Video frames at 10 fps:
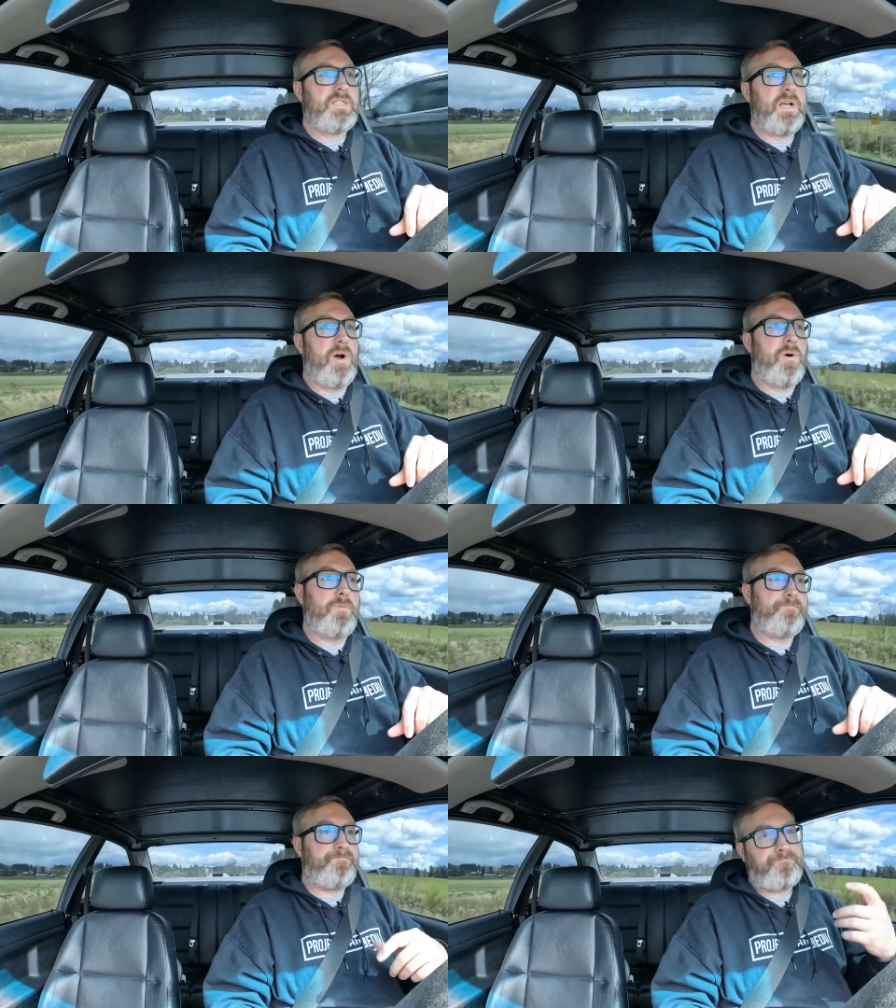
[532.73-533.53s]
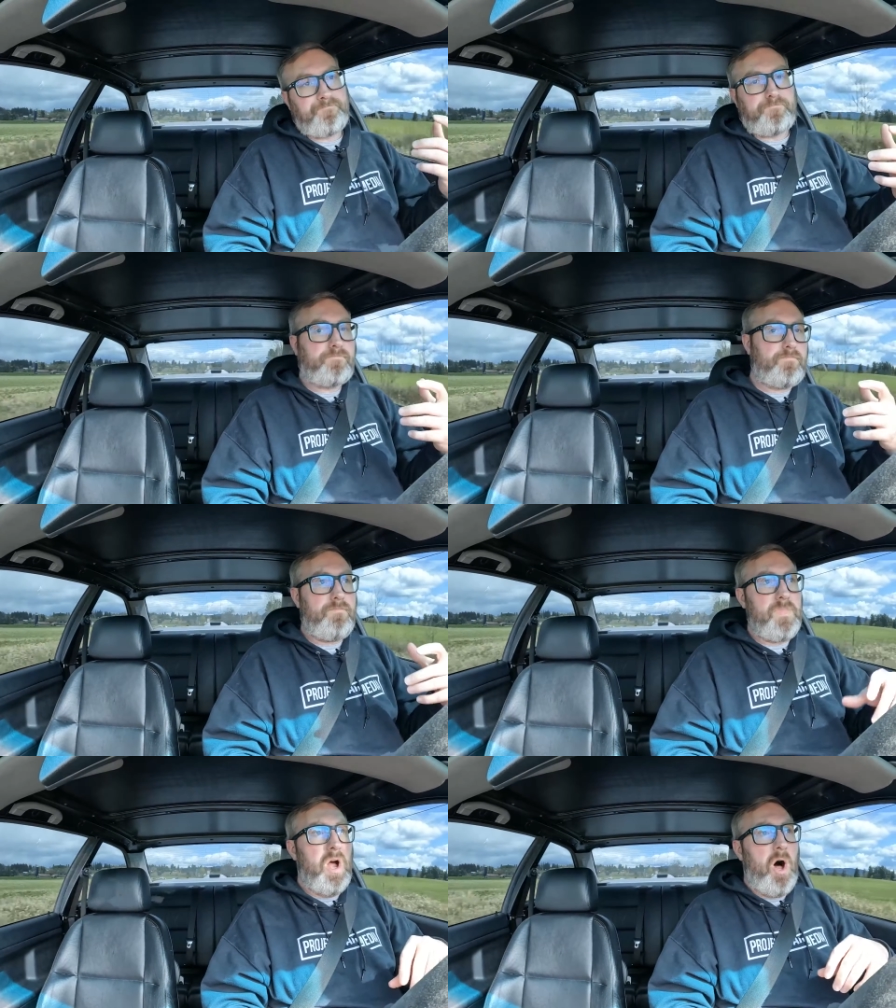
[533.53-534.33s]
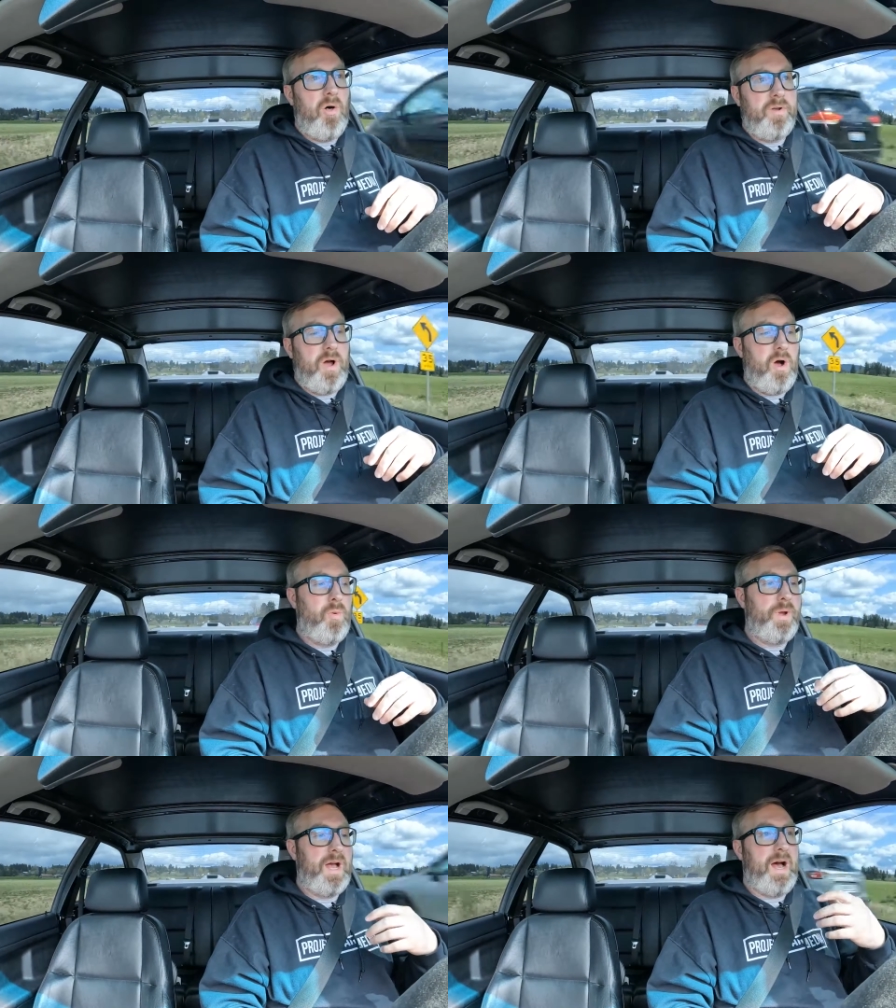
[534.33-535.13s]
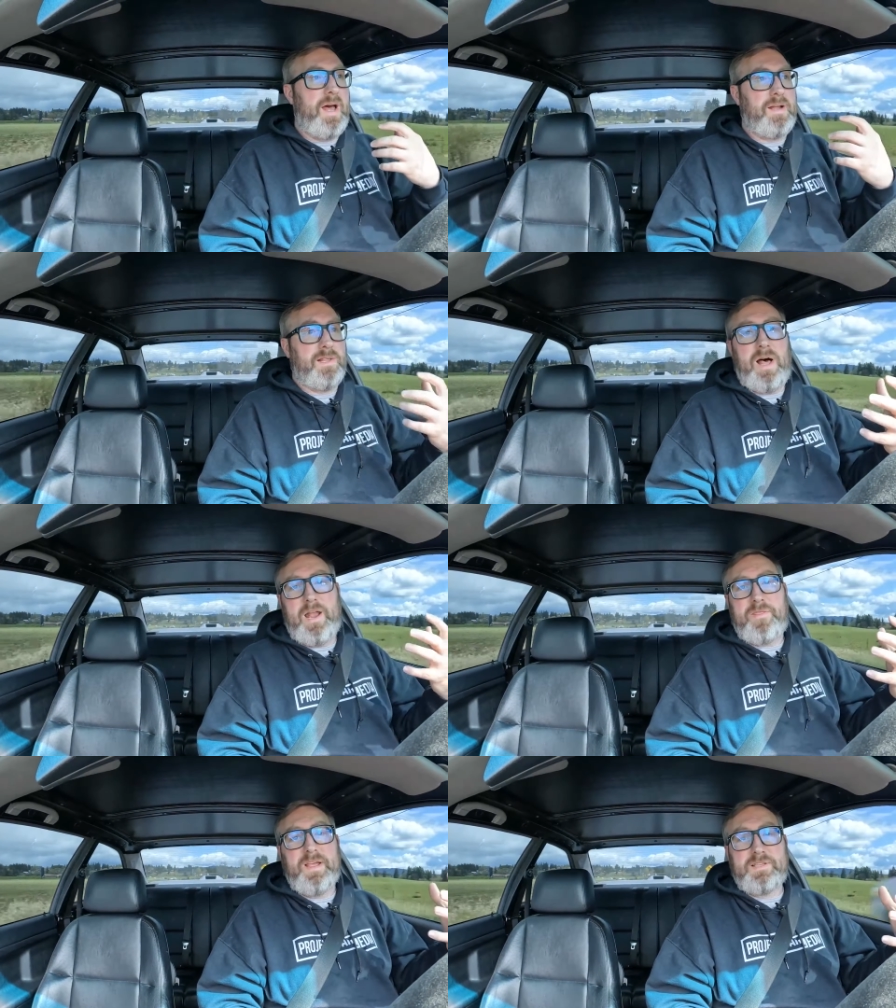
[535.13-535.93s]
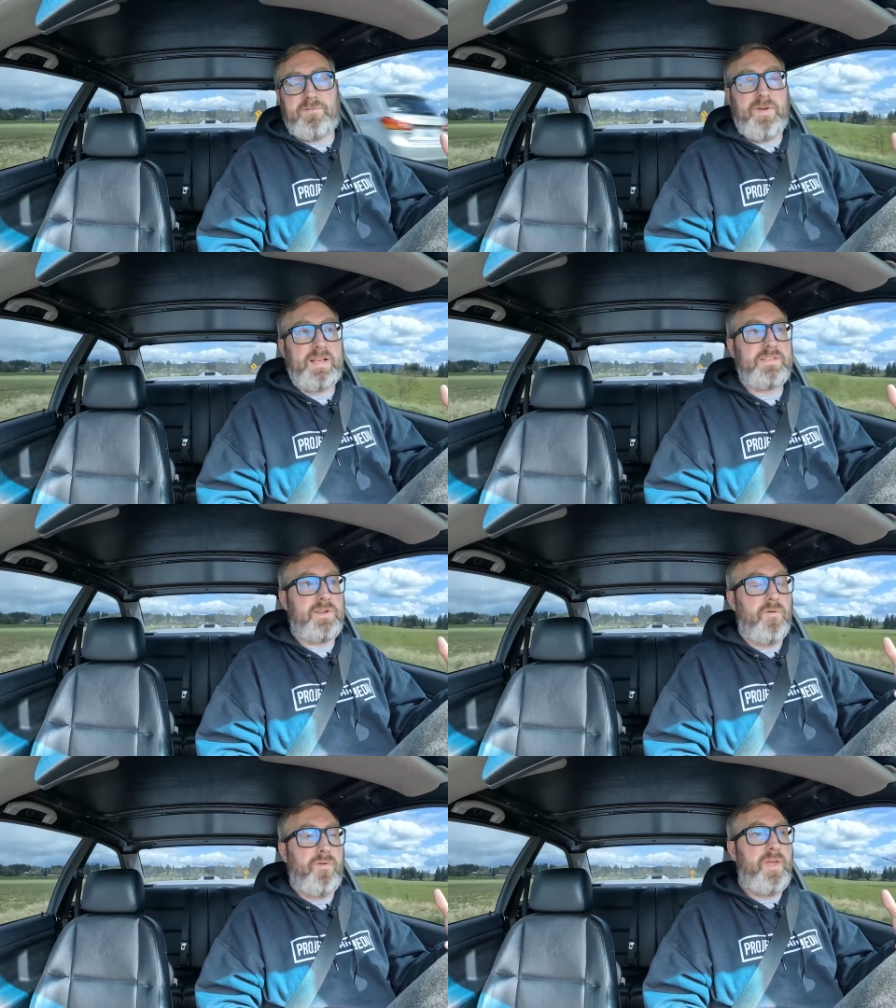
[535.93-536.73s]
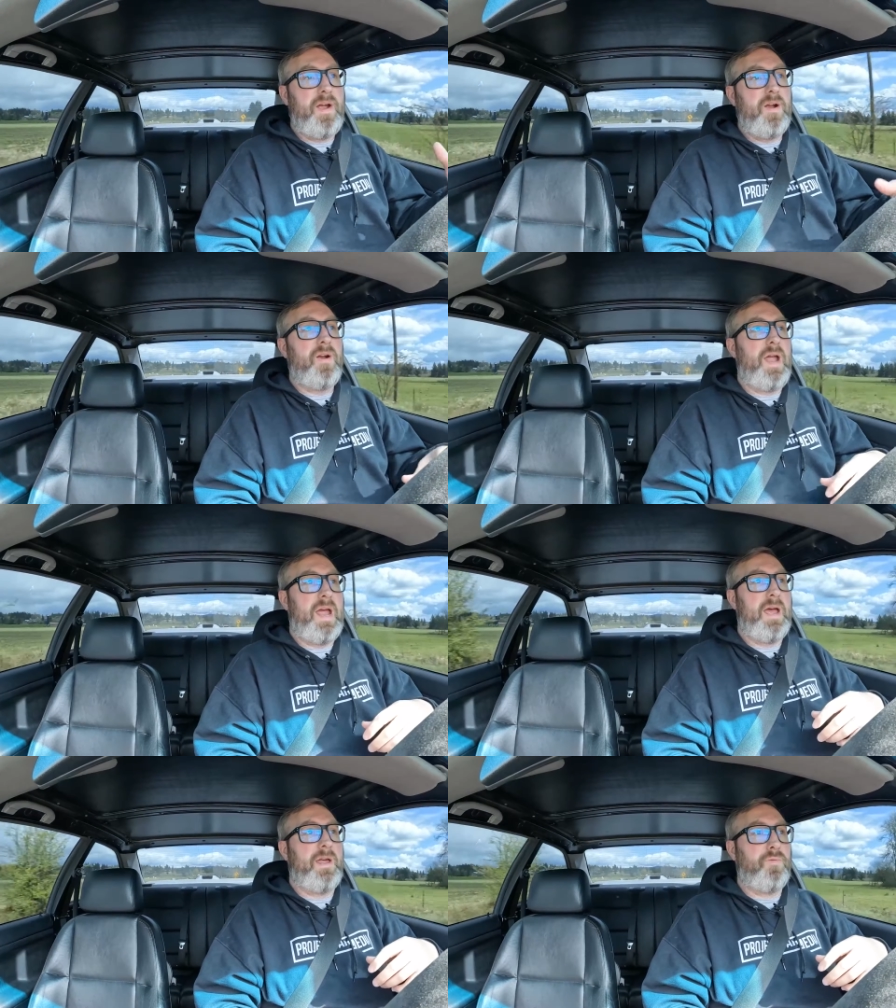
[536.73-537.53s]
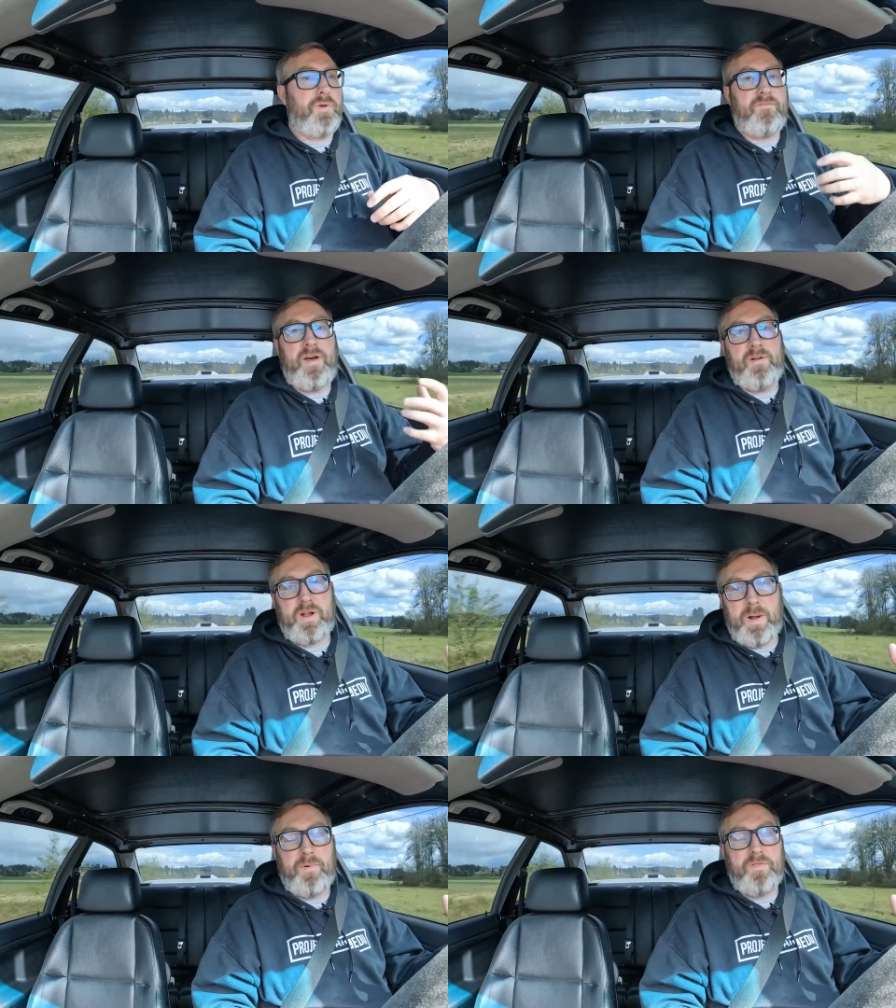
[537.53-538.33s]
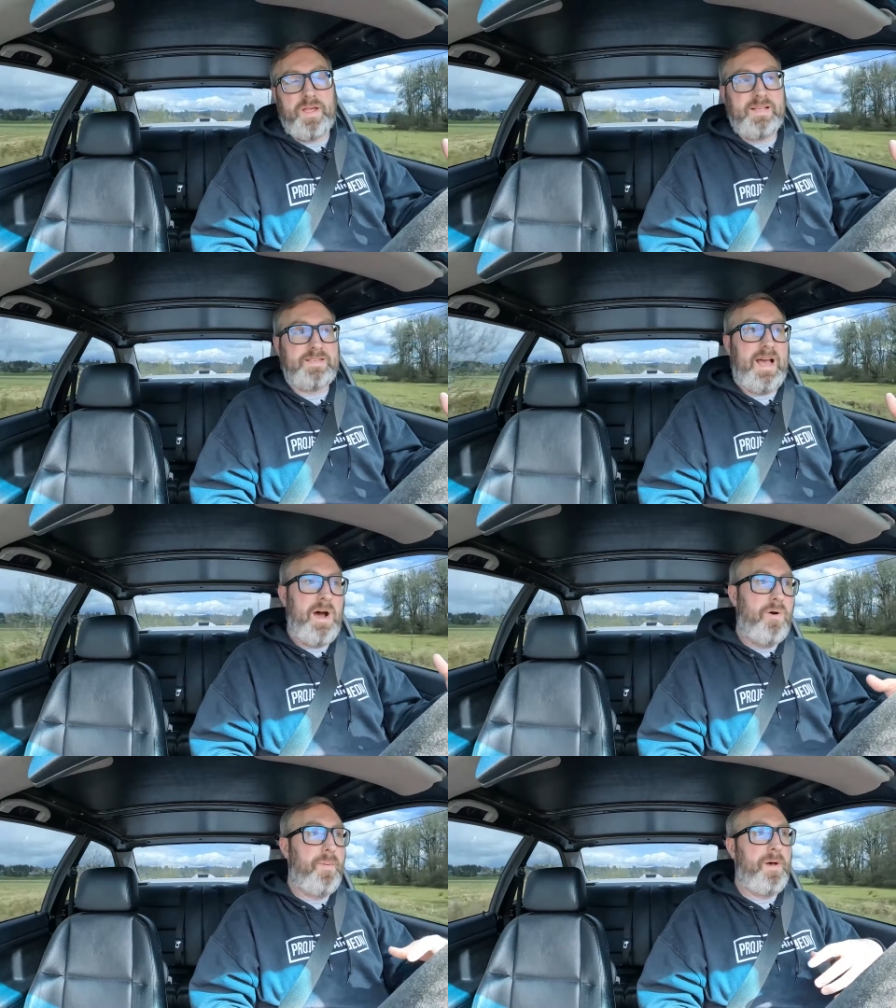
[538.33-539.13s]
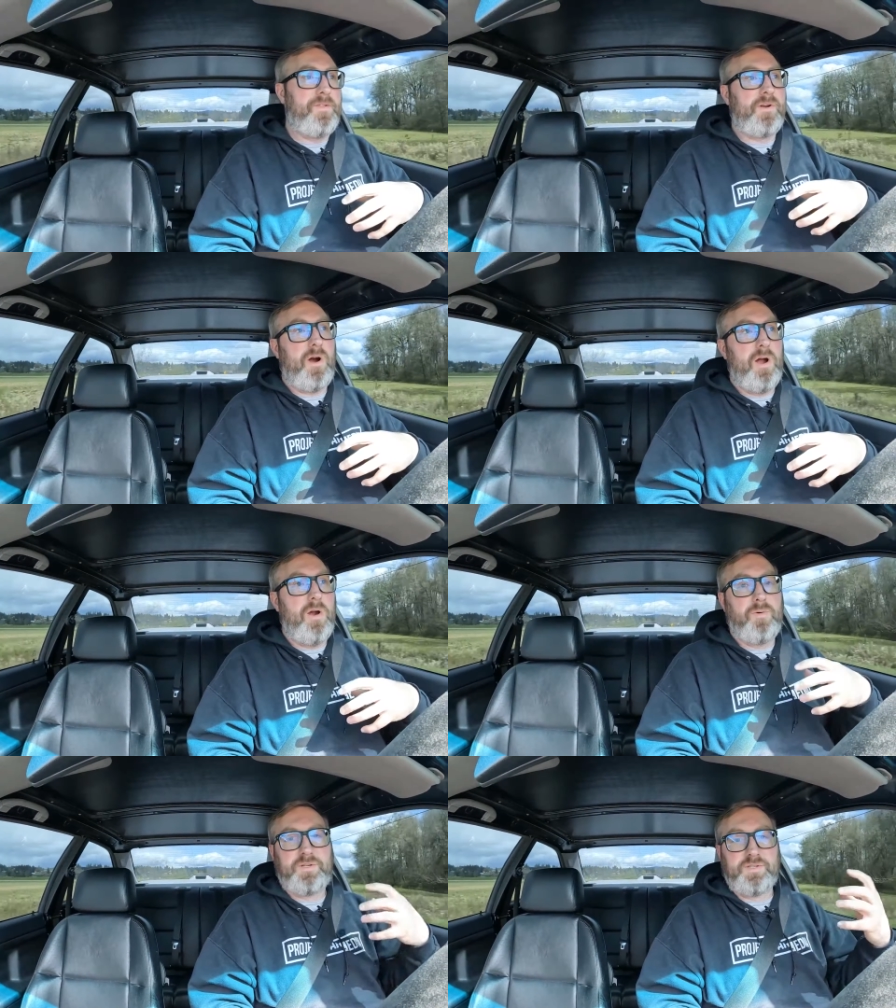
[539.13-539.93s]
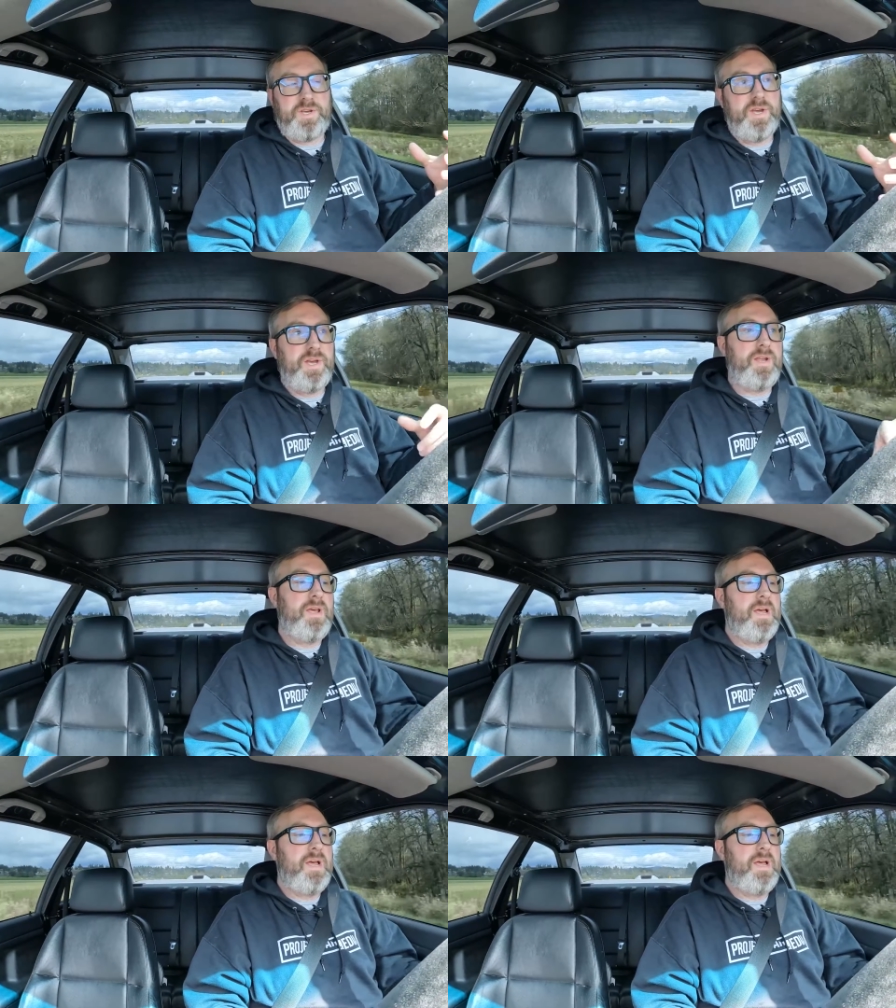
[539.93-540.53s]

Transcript: So all in all, we got a lot of things fixed over there, and we found a couple things out about the car, which is good.